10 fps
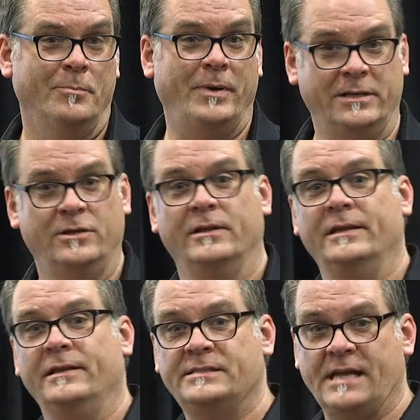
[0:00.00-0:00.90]
But you'll
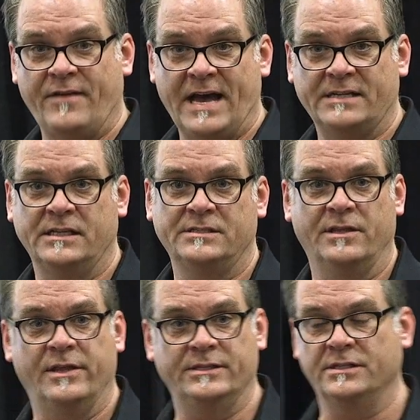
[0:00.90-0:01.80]
at least have access
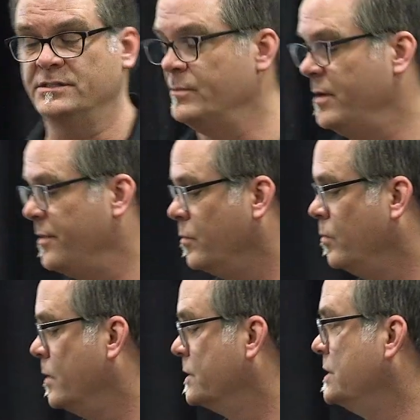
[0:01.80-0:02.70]
to this and some other
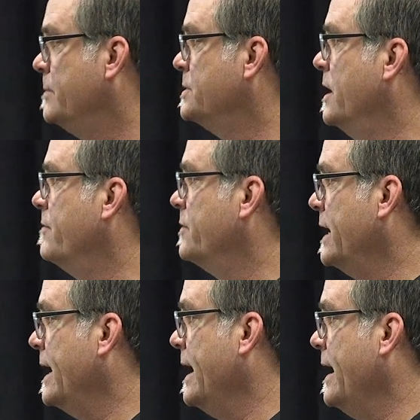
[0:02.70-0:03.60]
workshop stuff that I